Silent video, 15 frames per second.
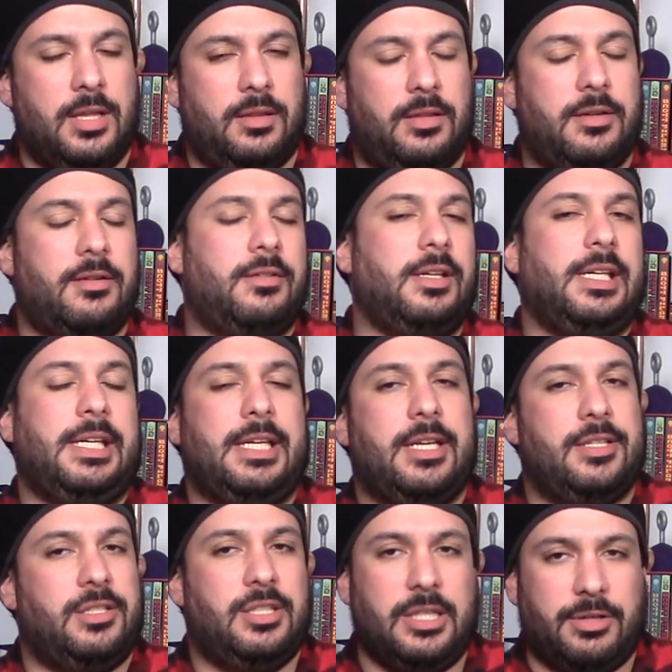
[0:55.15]
literally
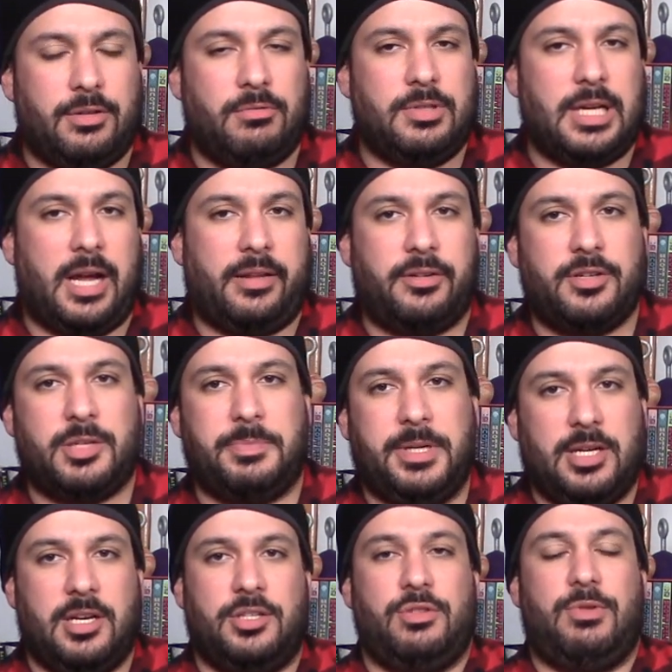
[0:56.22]
$0
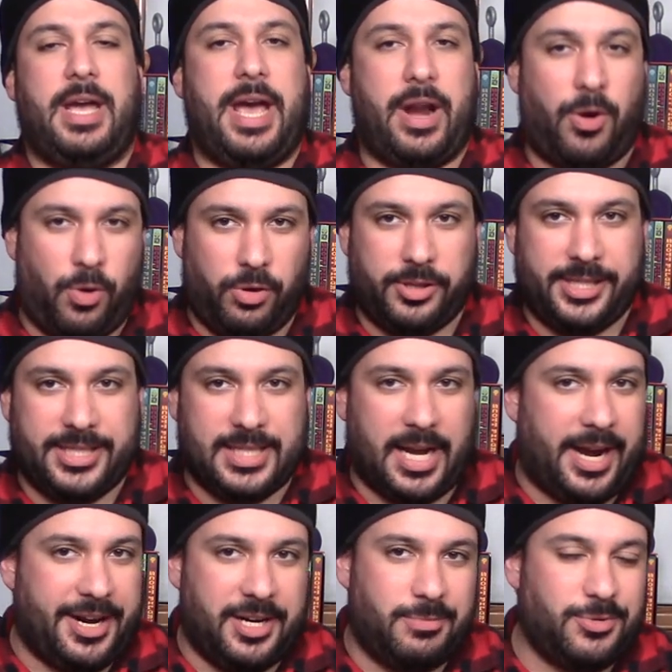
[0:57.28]
because you had all these
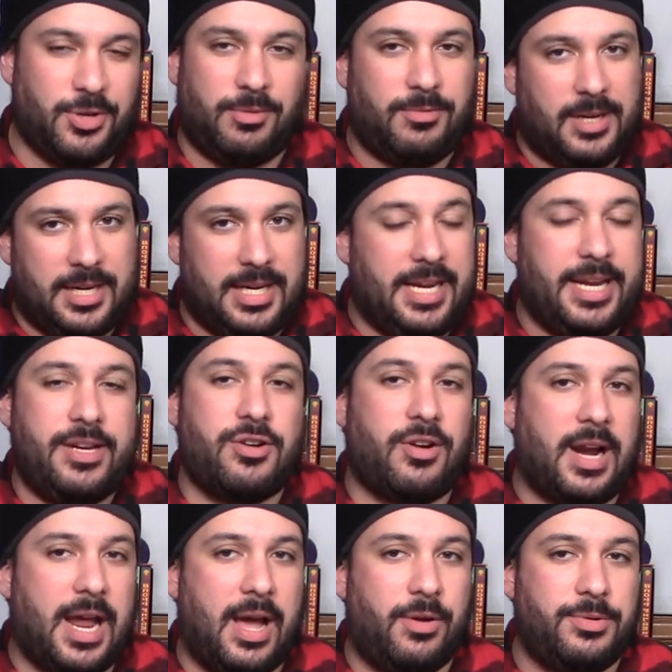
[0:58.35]
items already in your
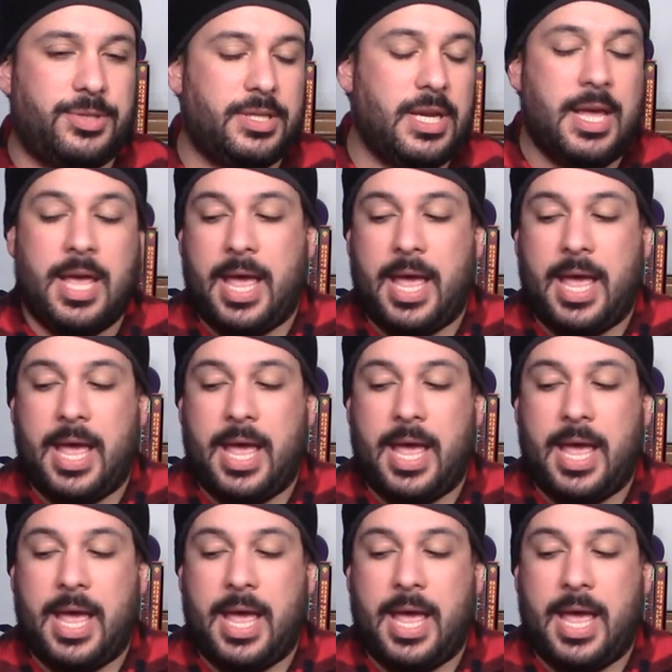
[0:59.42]
house?